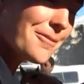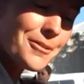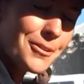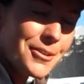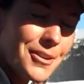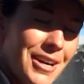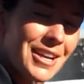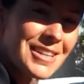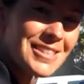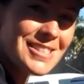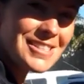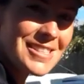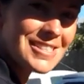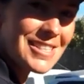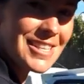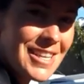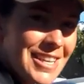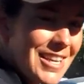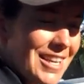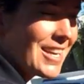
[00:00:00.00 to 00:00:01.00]
for us,
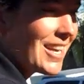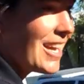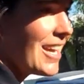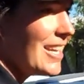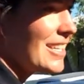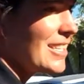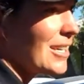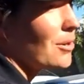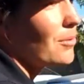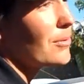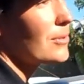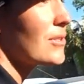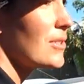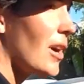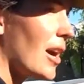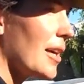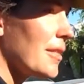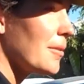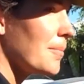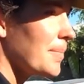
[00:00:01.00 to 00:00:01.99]
and uh, also
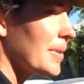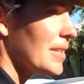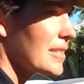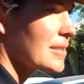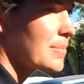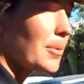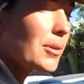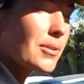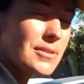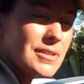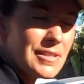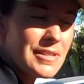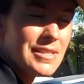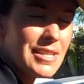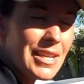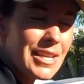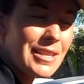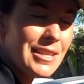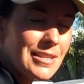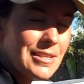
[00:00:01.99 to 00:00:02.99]
other big sponsors
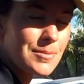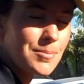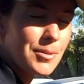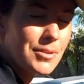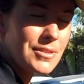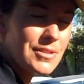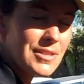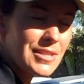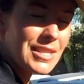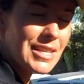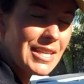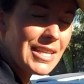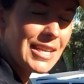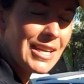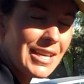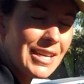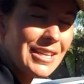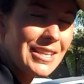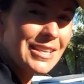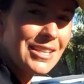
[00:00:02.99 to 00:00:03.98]
here that sponsor the
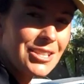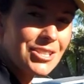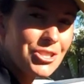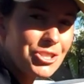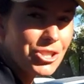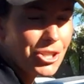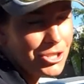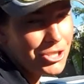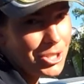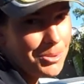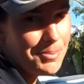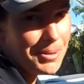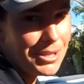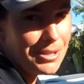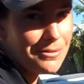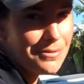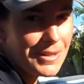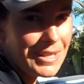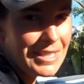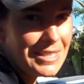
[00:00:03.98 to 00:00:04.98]
uh, show jumping
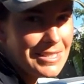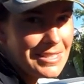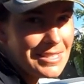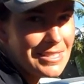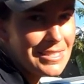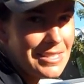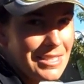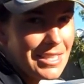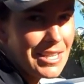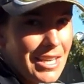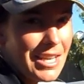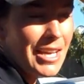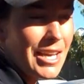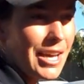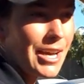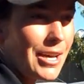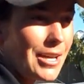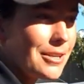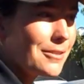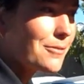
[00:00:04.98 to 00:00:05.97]
events,
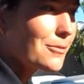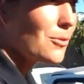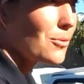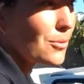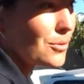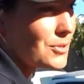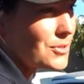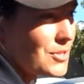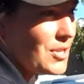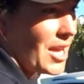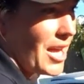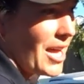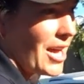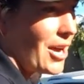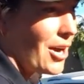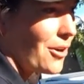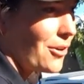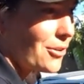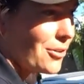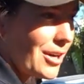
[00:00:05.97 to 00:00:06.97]
and of course
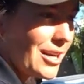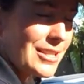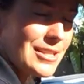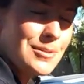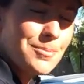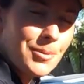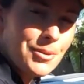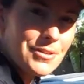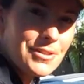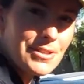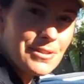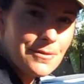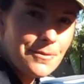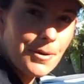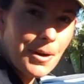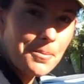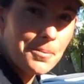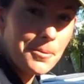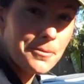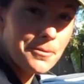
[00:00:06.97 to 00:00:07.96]
our great sponsors,
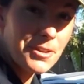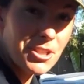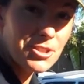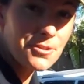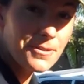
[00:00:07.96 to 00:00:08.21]
Fibre Fresh